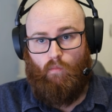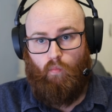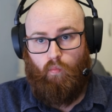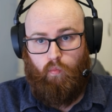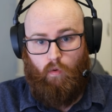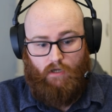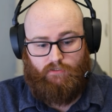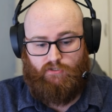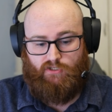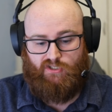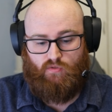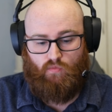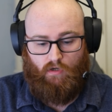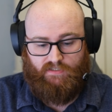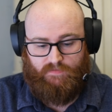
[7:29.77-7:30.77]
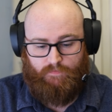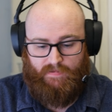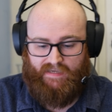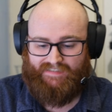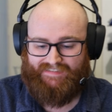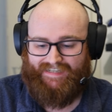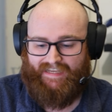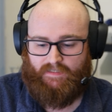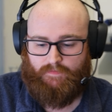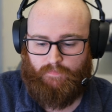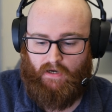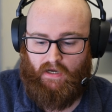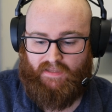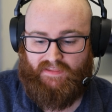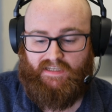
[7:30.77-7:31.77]
One of the squads being led
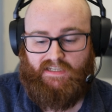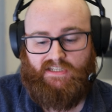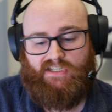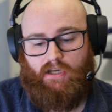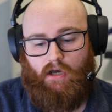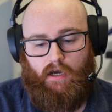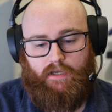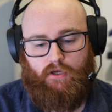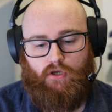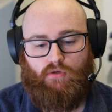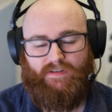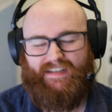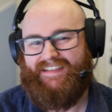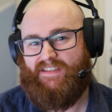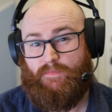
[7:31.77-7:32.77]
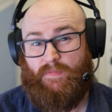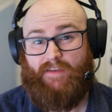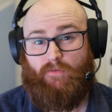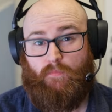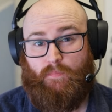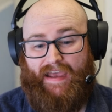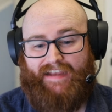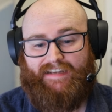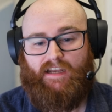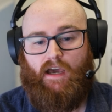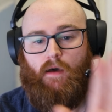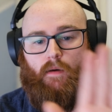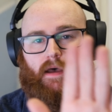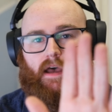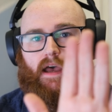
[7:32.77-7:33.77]
by this guy who needs a bit of a paint
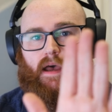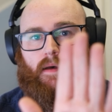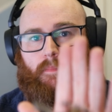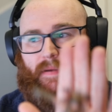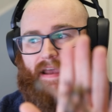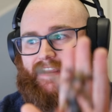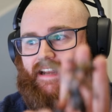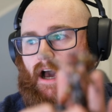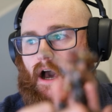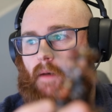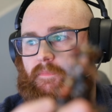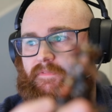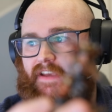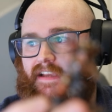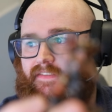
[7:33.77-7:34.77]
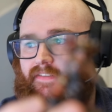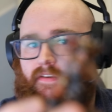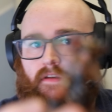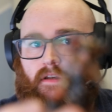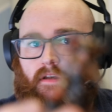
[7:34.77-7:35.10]
update.